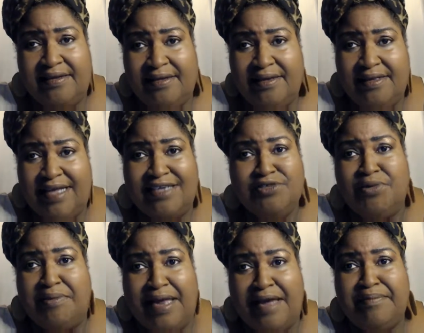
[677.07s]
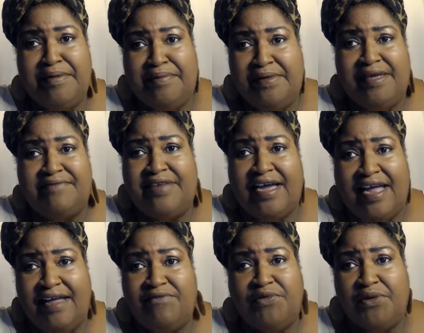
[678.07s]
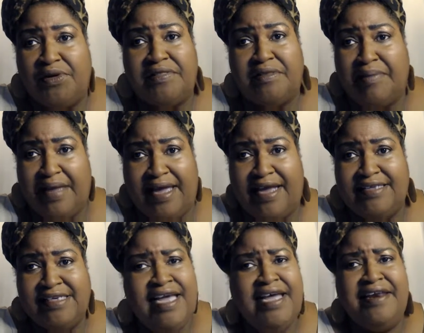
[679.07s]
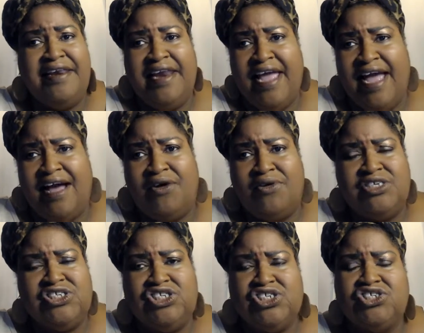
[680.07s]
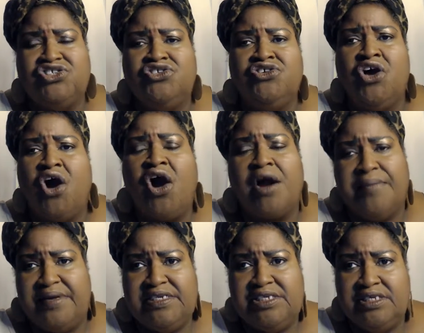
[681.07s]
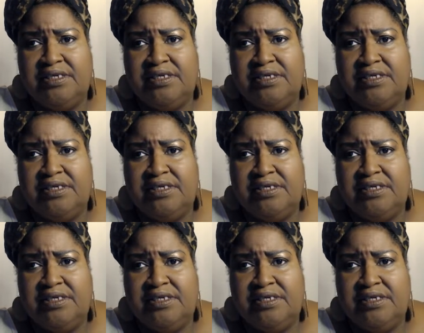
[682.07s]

That's what black people have died for in the past. Now it's just garbage.